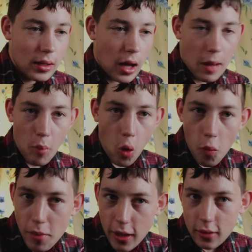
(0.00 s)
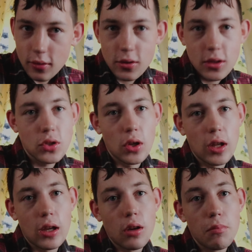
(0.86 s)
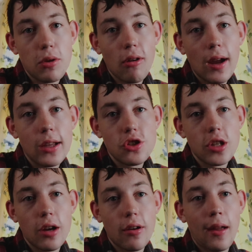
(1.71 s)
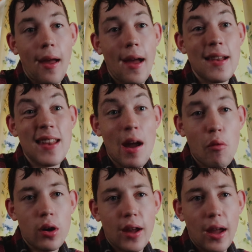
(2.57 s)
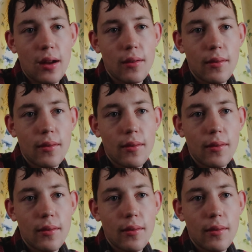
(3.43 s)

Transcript: I'm hoping to study computer engineering and networking,